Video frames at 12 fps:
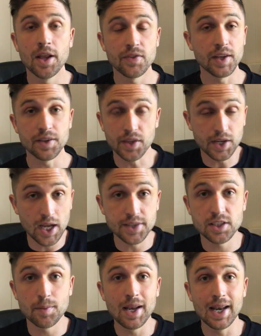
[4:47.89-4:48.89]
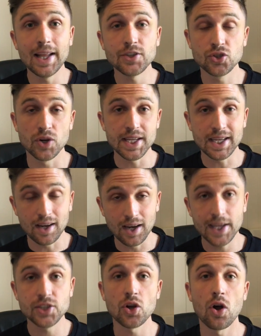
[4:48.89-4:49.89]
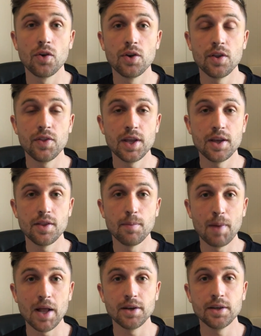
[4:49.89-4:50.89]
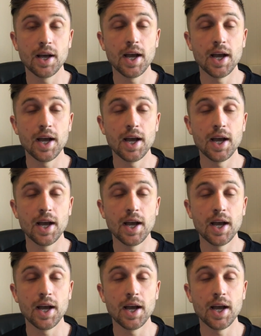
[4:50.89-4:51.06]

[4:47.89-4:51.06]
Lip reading: The customer literally clicks on the button